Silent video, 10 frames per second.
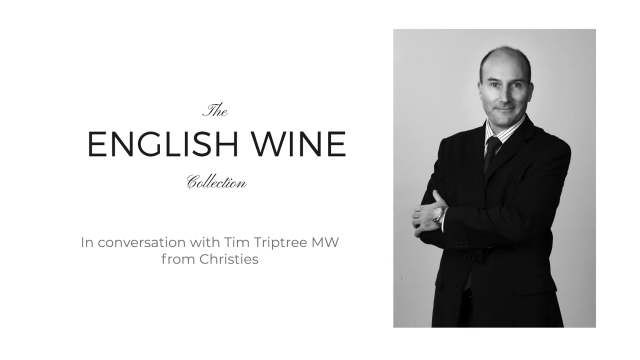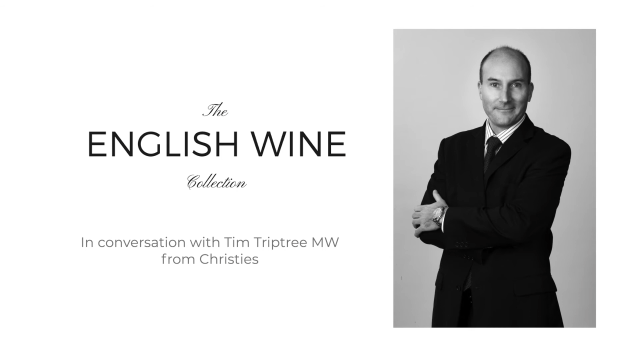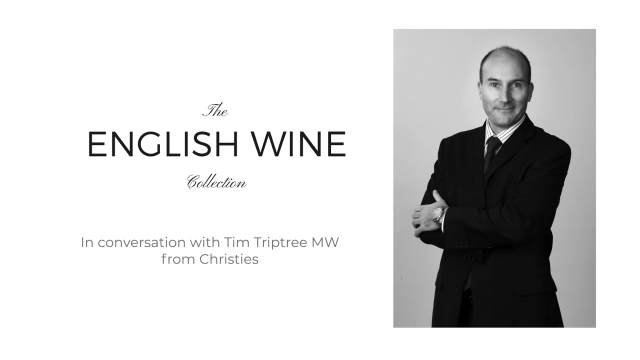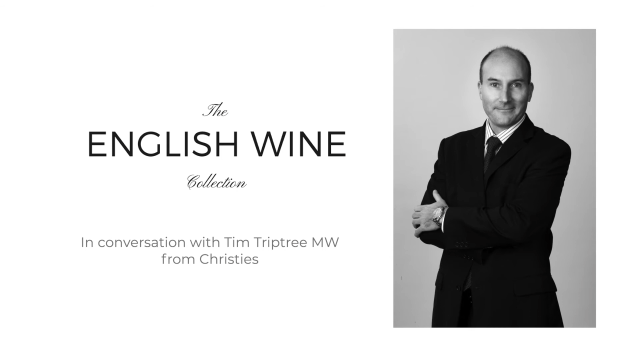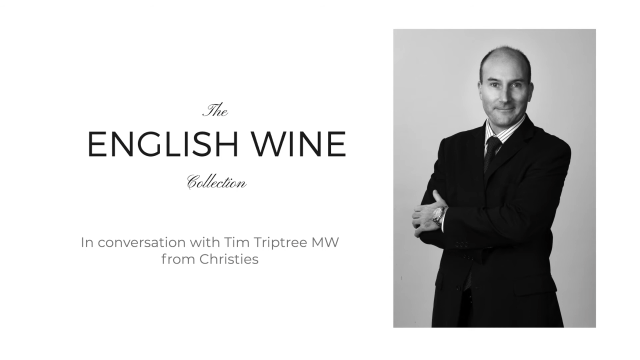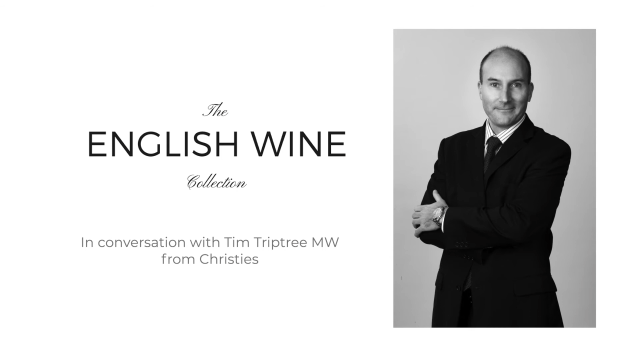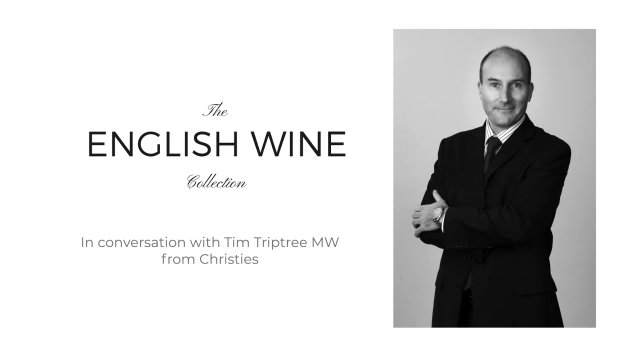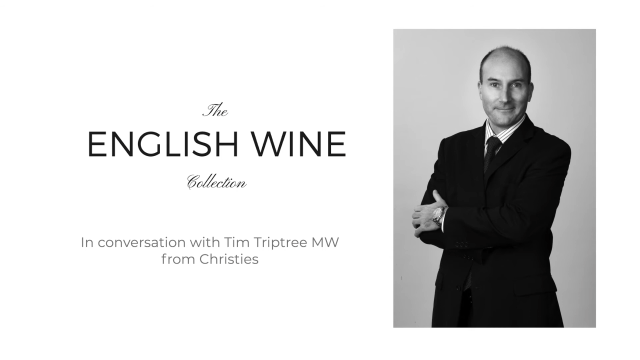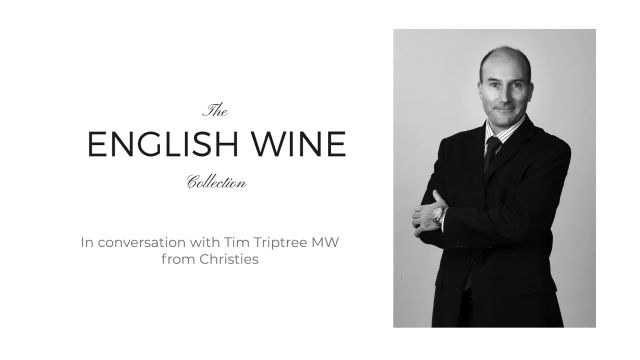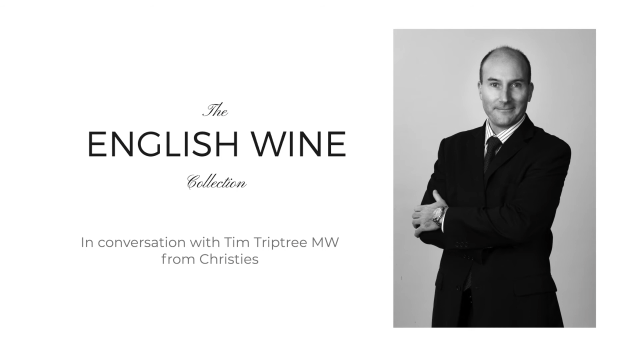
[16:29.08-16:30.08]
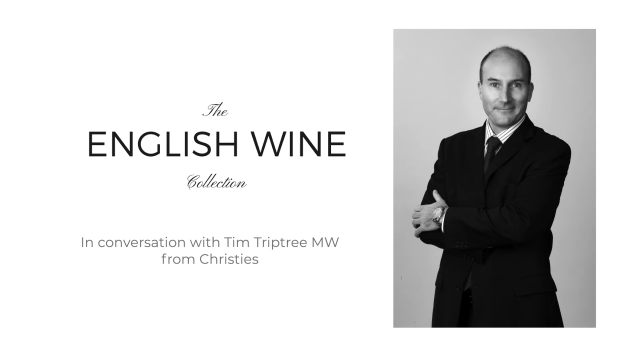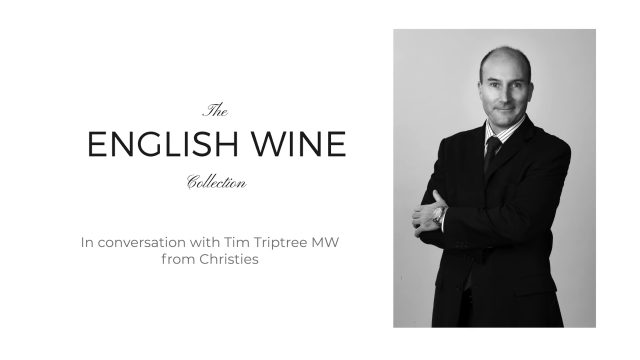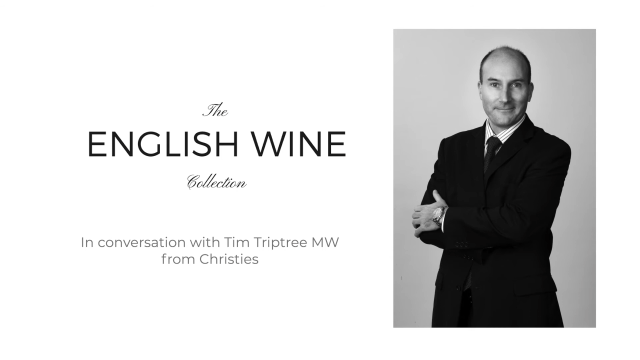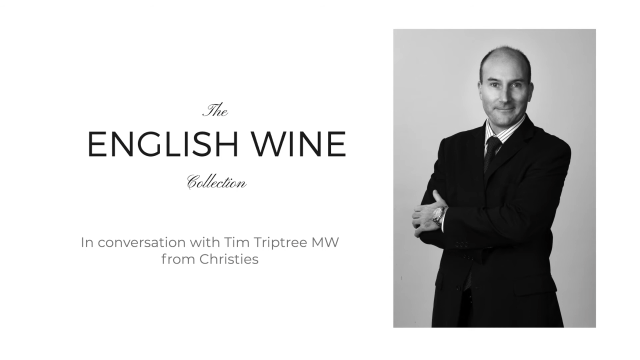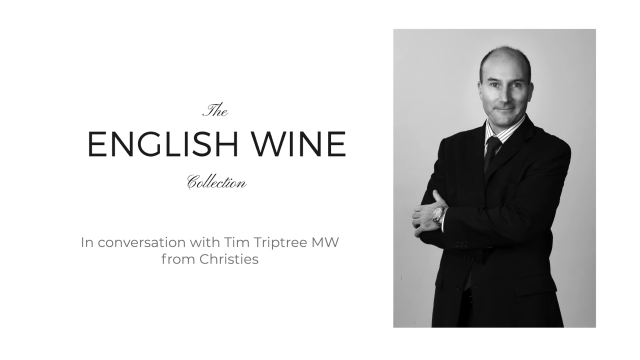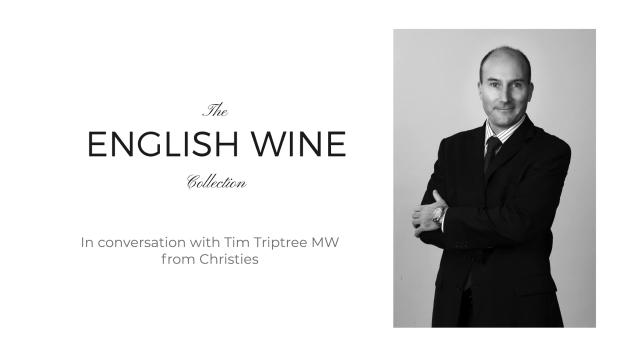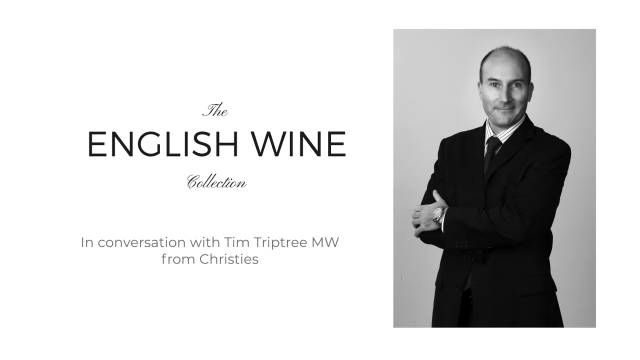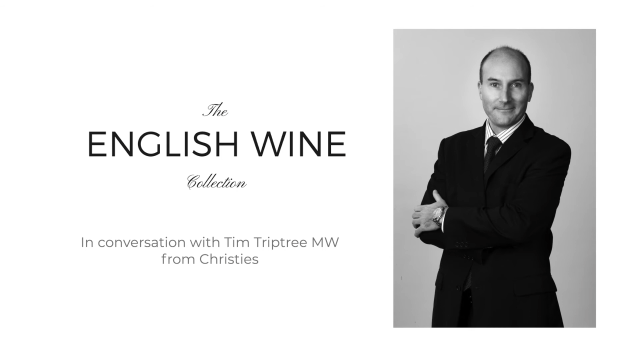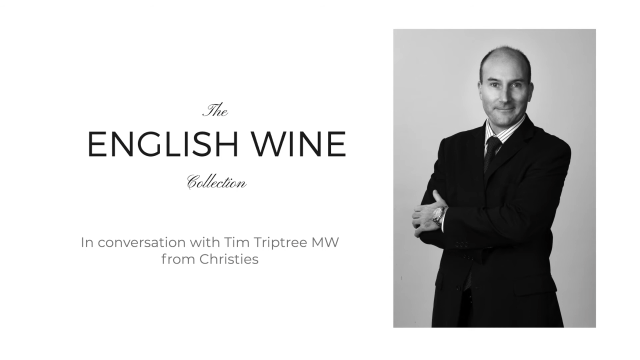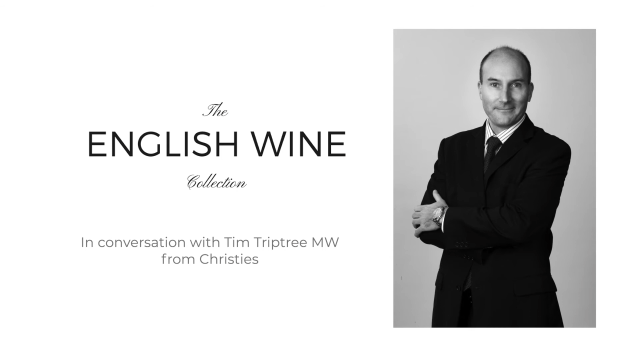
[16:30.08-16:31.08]

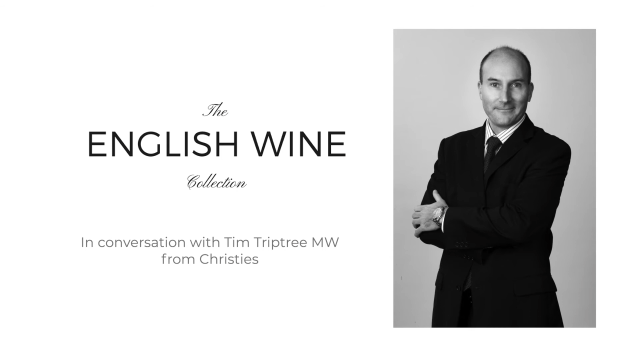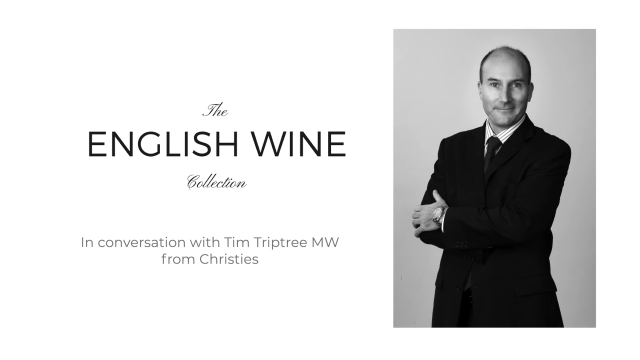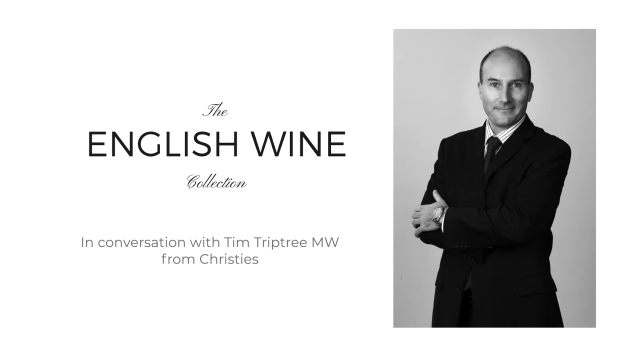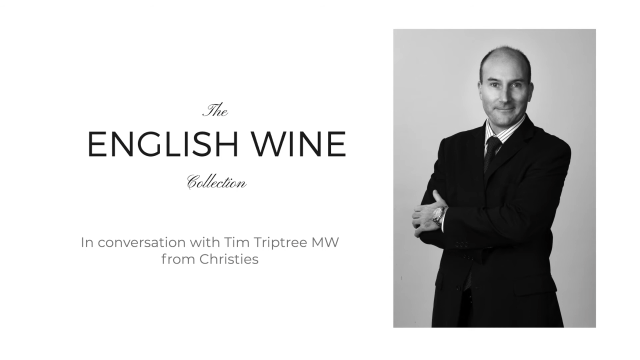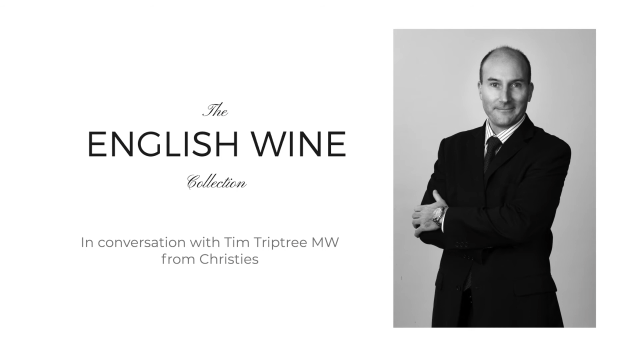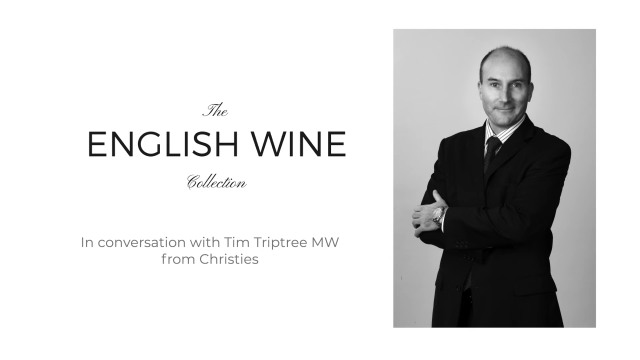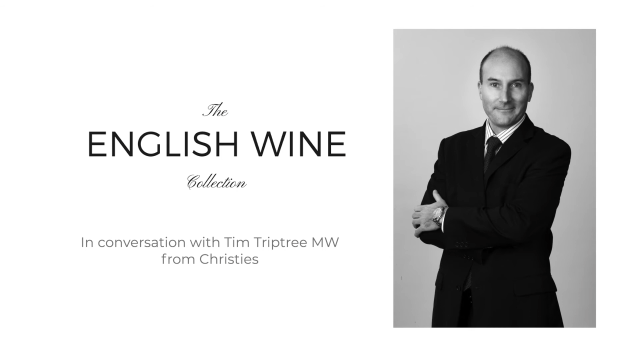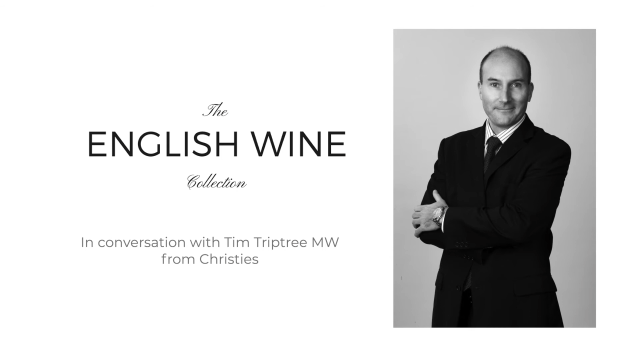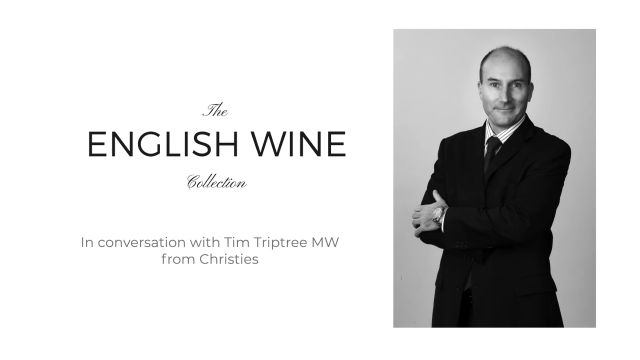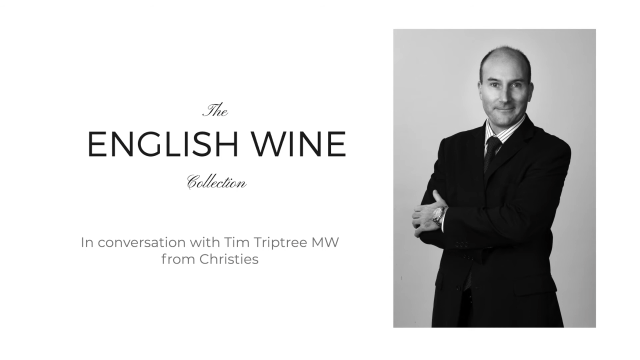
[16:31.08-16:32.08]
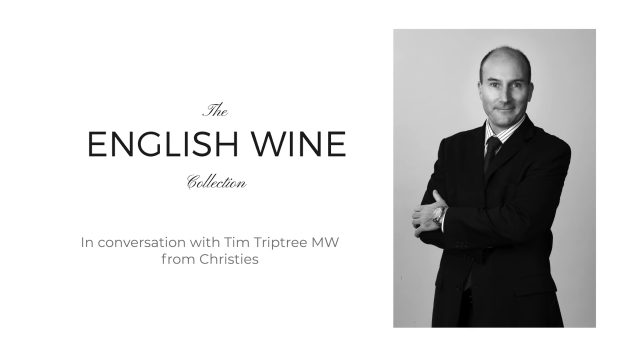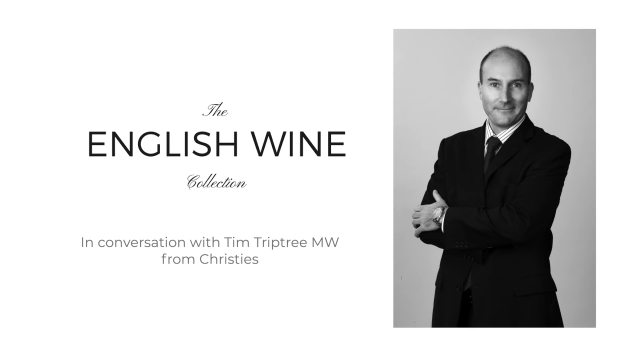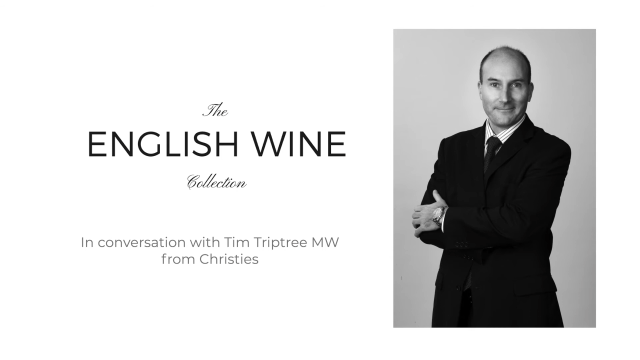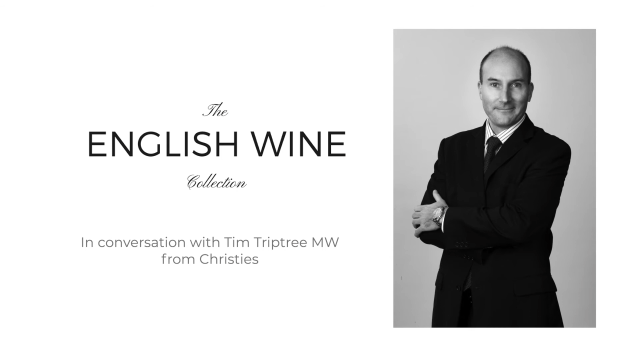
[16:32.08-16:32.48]
(no lip movement)